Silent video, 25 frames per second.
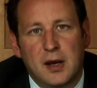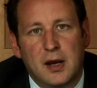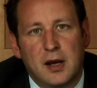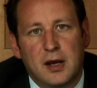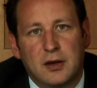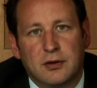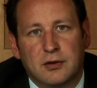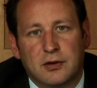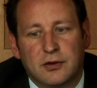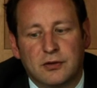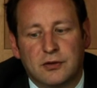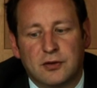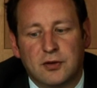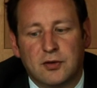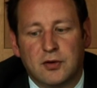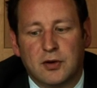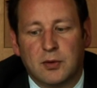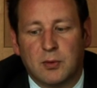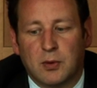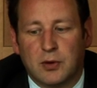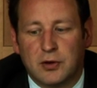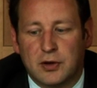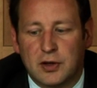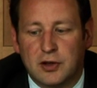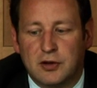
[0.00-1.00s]
is considering
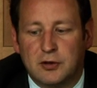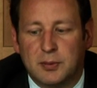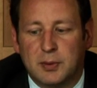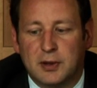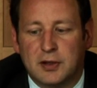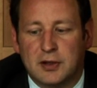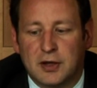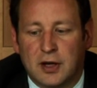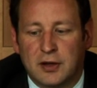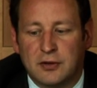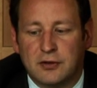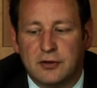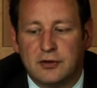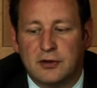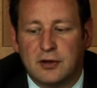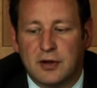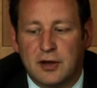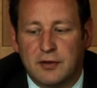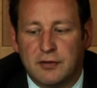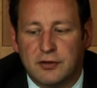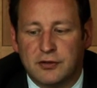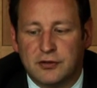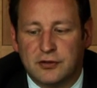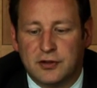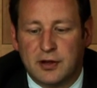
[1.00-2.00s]
what needs to be done to
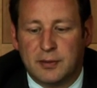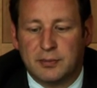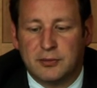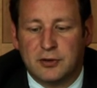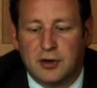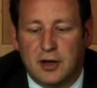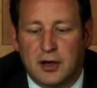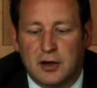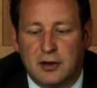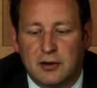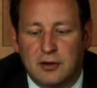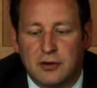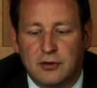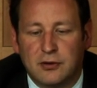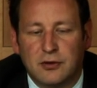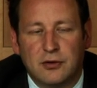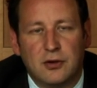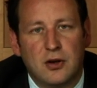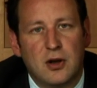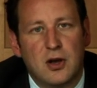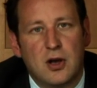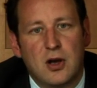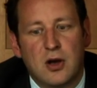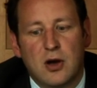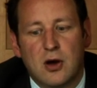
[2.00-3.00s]
deliver
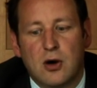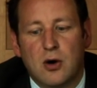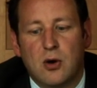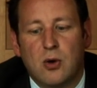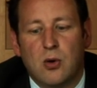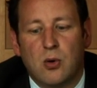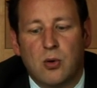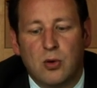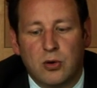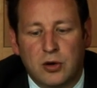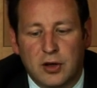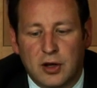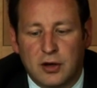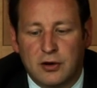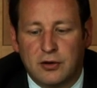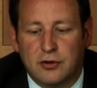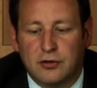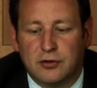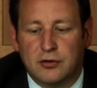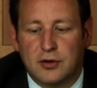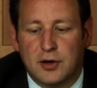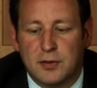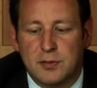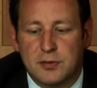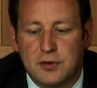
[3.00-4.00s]
subtitles, audio
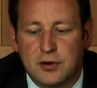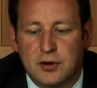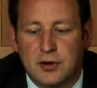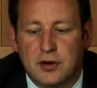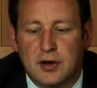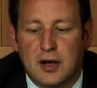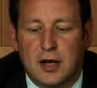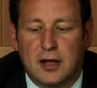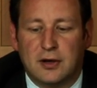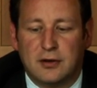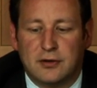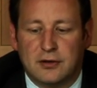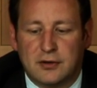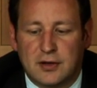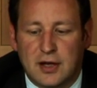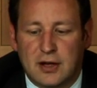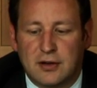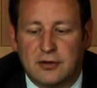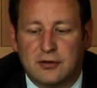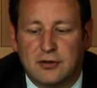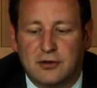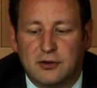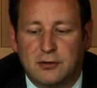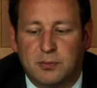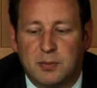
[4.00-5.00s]
description and
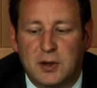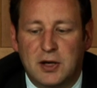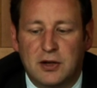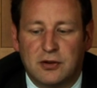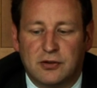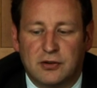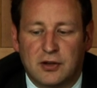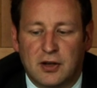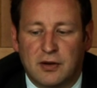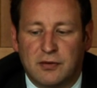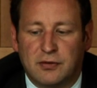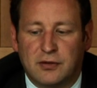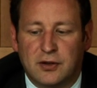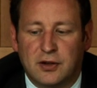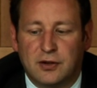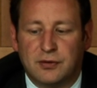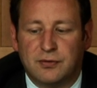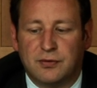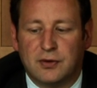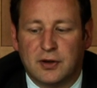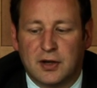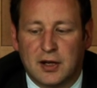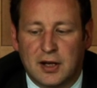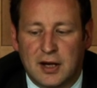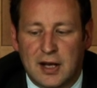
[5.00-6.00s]
text-to-speech services
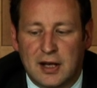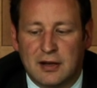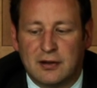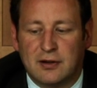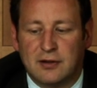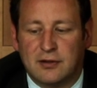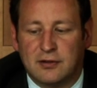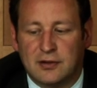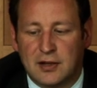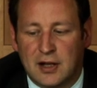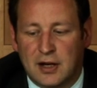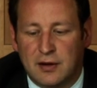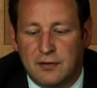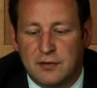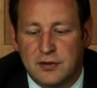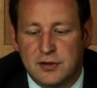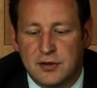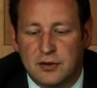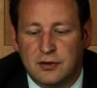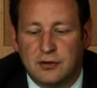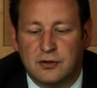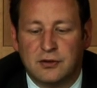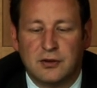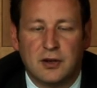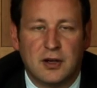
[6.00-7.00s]
for connected
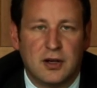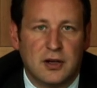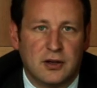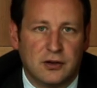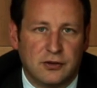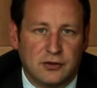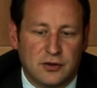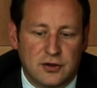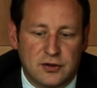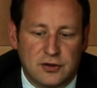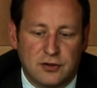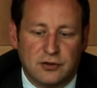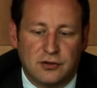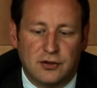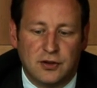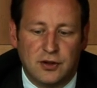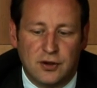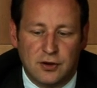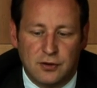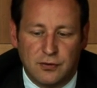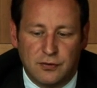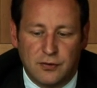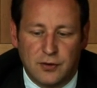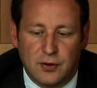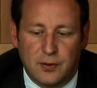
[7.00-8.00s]
televisions such as
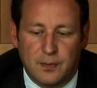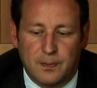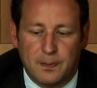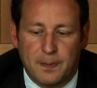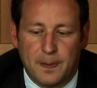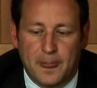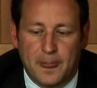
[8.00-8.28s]
YouView.